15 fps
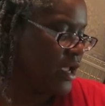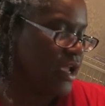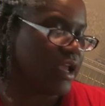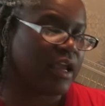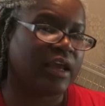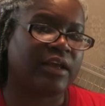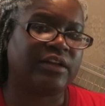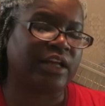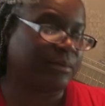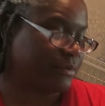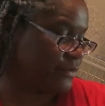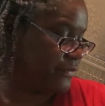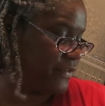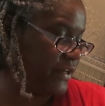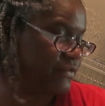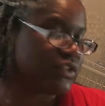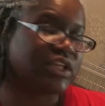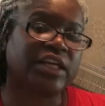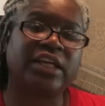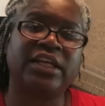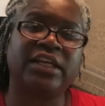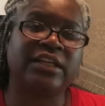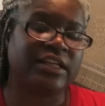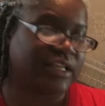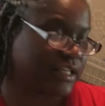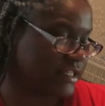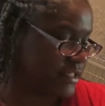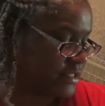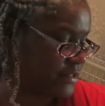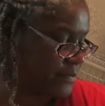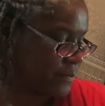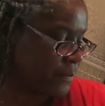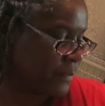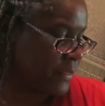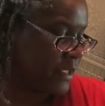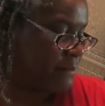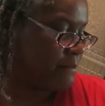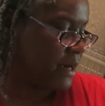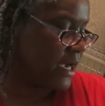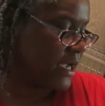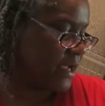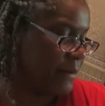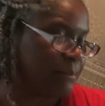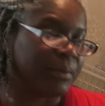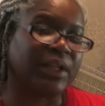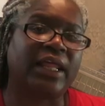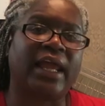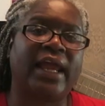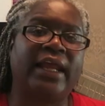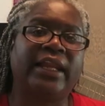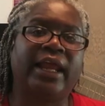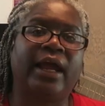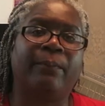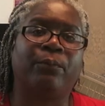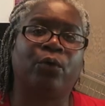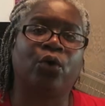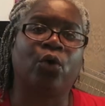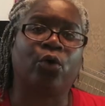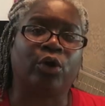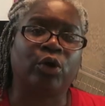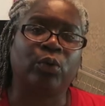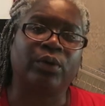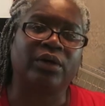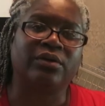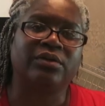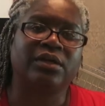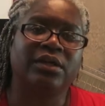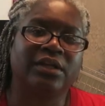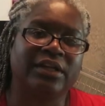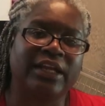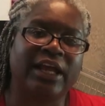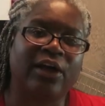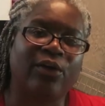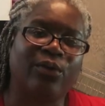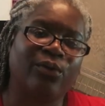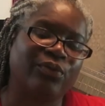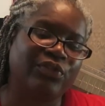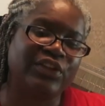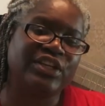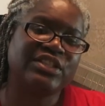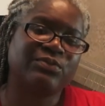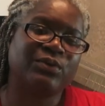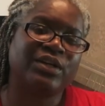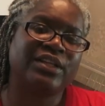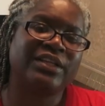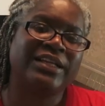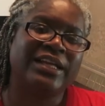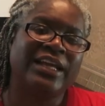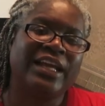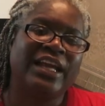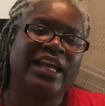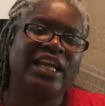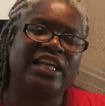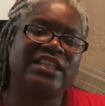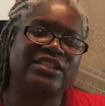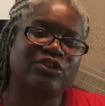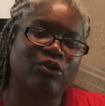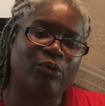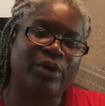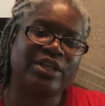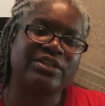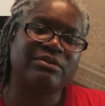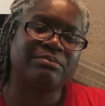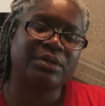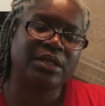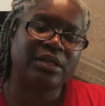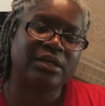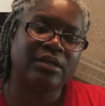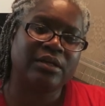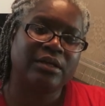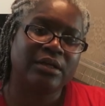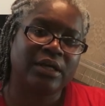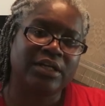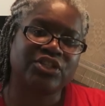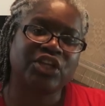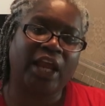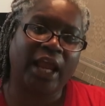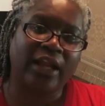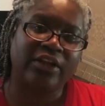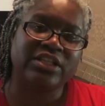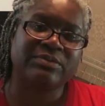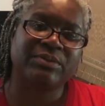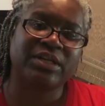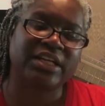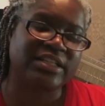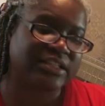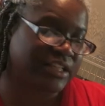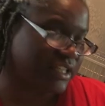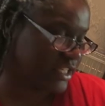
and number 15 is my plaid apple core quilt. Now this one is going to be a challenge because it